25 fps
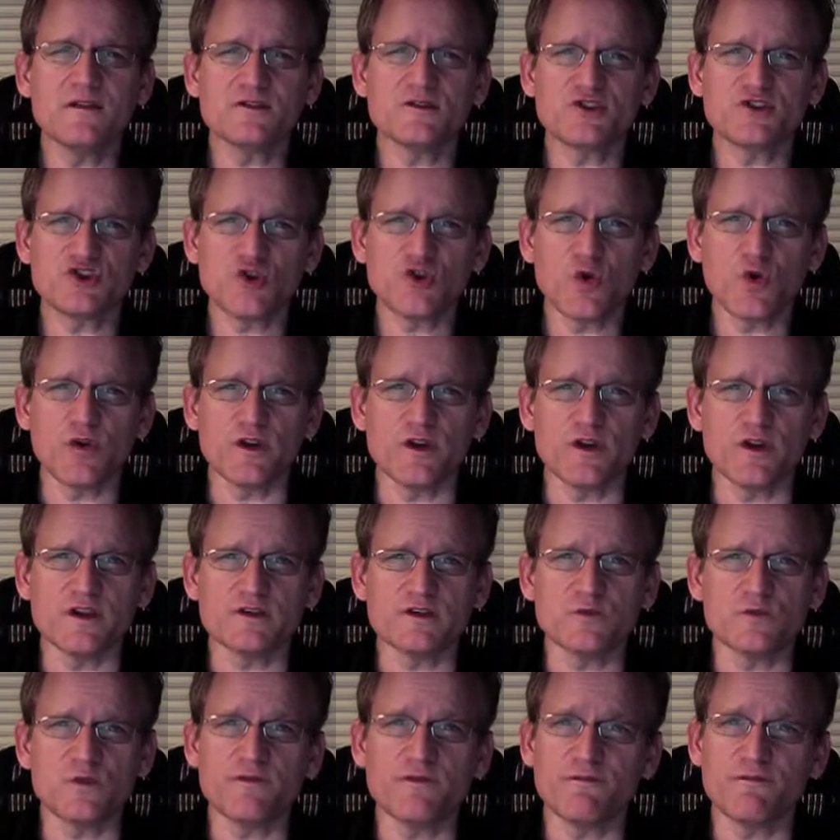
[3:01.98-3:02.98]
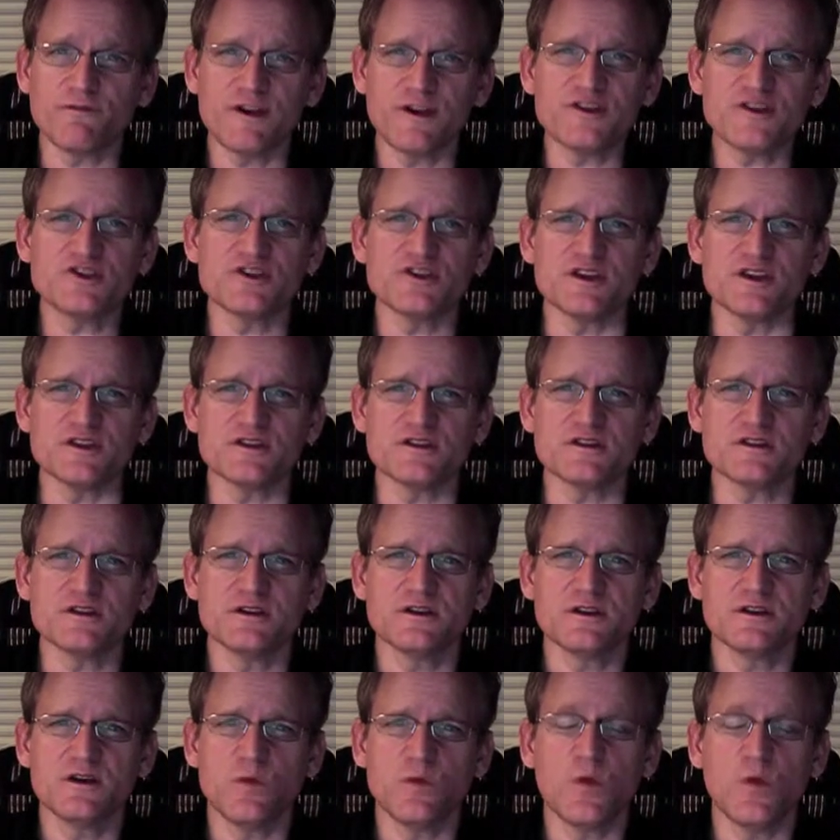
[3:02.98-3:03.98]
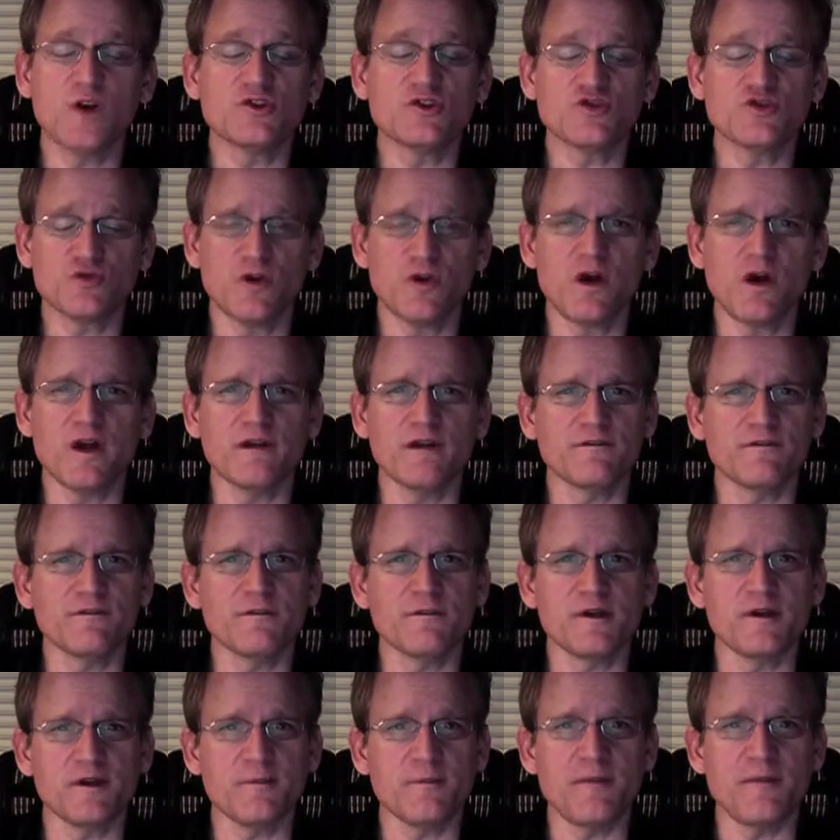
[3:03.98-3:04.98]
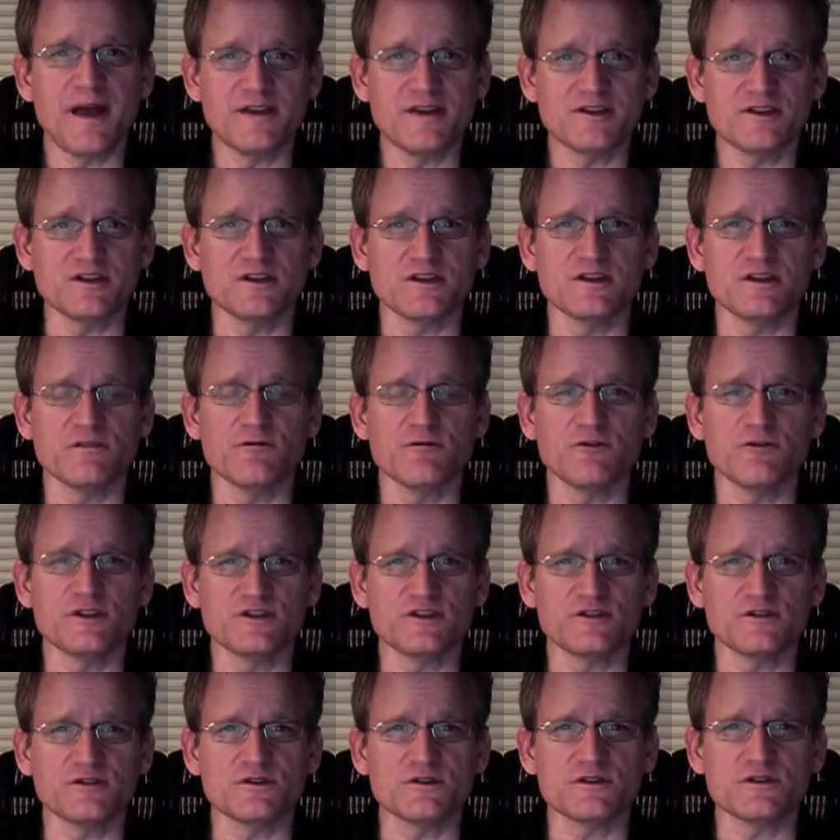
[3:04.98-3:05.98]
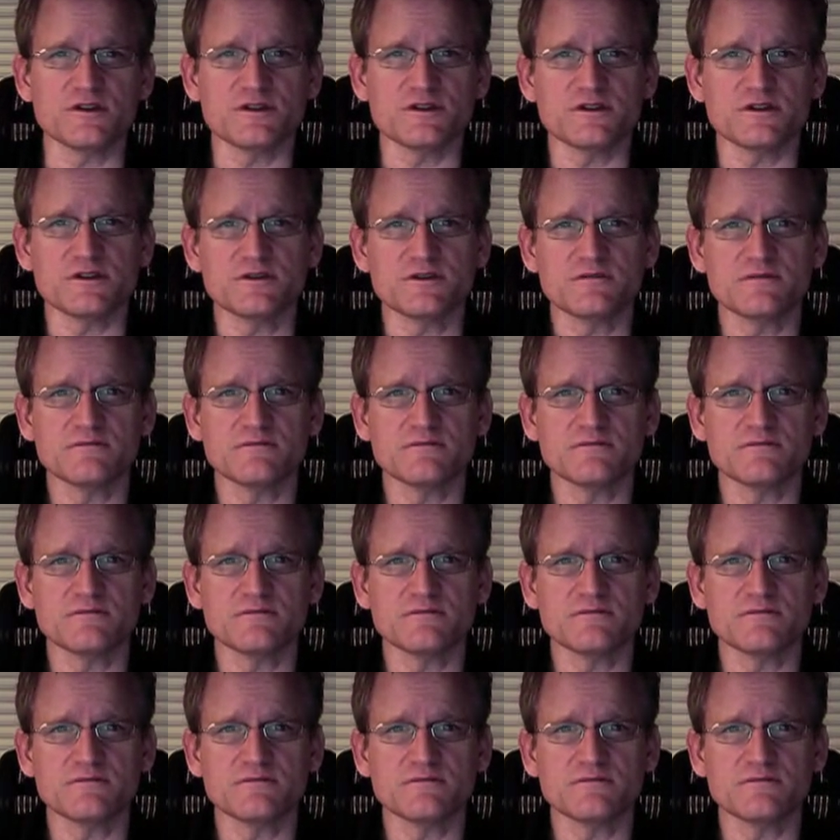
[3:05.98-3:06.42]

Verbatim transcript: their stories with freshness while drawing from their imaginative resources.